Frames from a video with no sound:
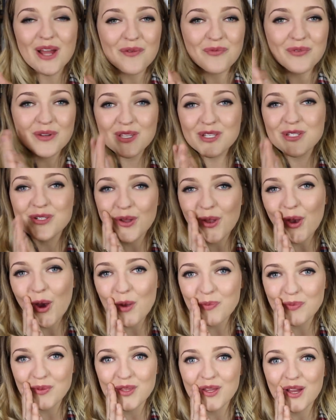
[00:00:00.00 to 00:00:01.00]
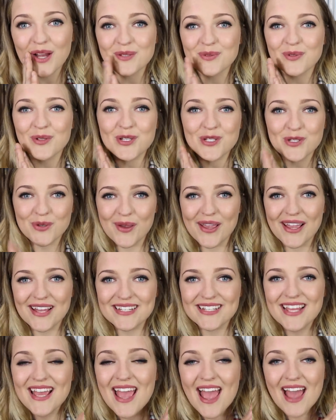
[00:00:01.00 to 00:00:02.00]
I really do hope that you guys will enjoy
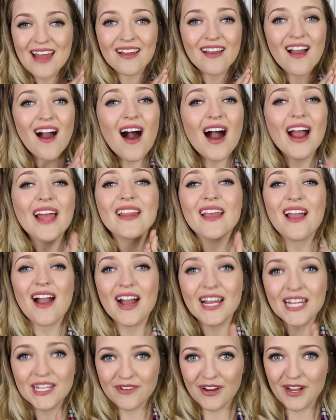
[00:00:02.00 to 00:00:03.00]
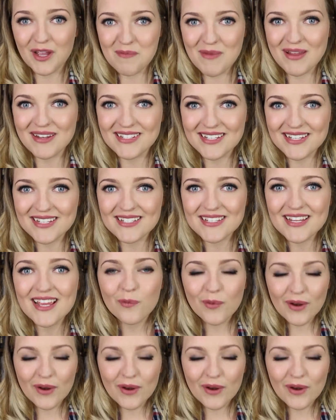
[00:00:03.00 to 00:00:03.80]
it and I highly, highly recommend it.